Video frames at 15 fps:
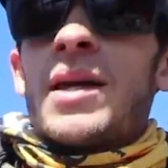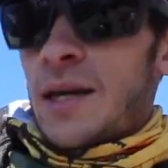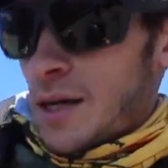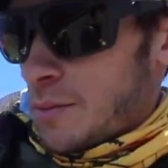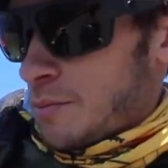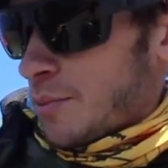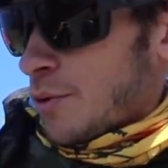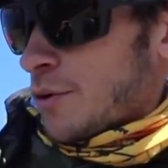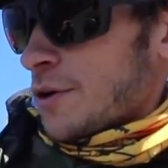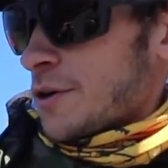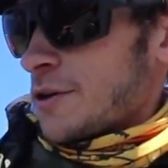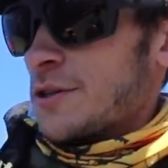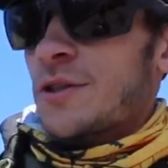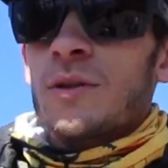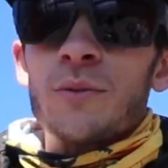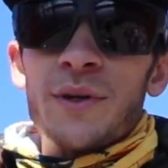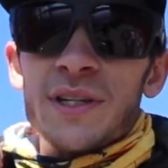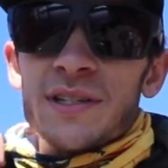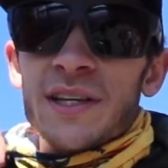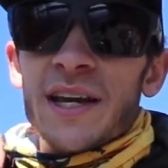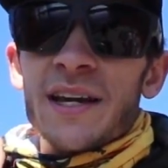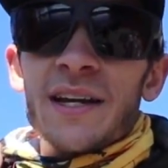It borders
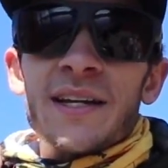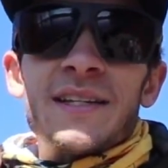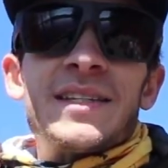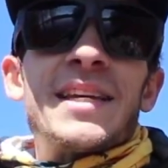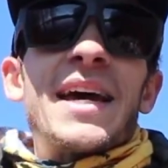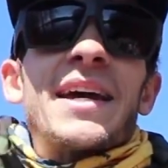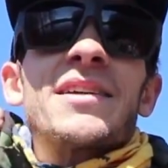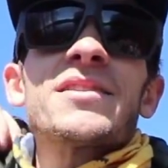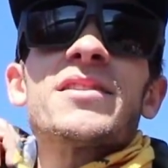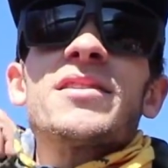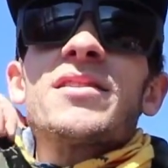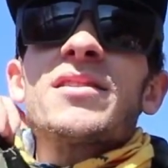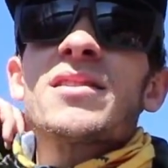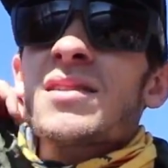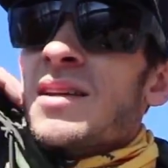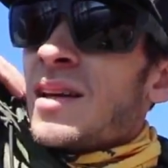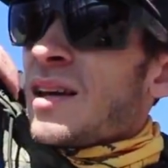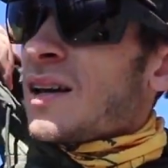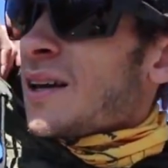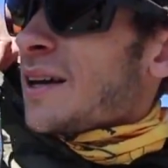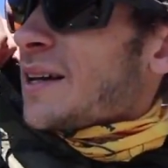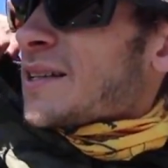Louisiana and Texas,
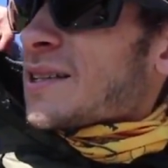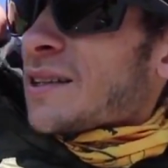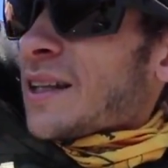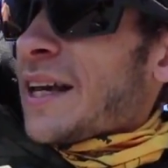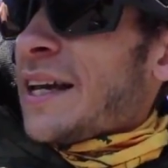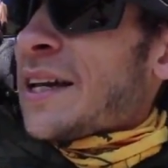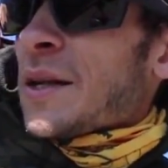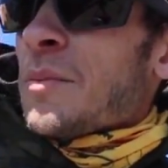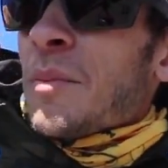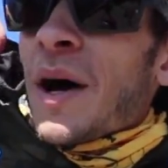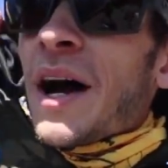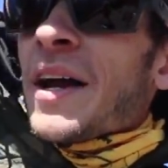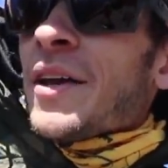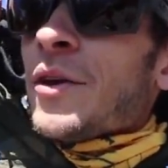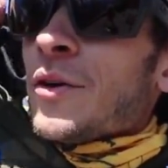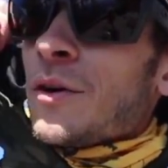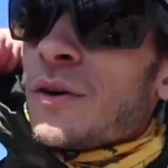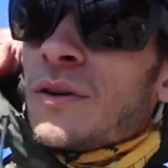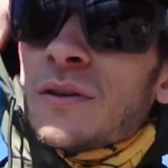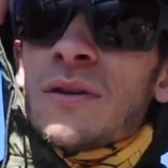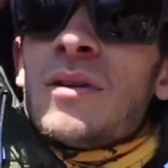and it's a lake and bayou,